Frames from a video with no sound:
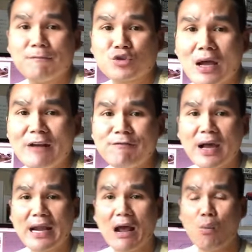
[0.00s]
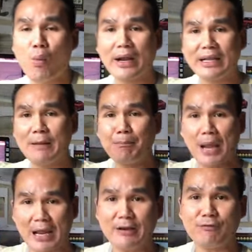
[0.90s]
Trying to find out what he
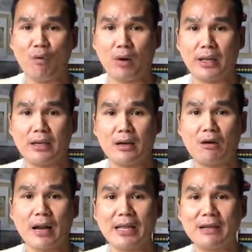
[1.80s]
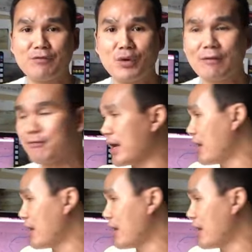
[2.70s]
pays for it, all right? If you can find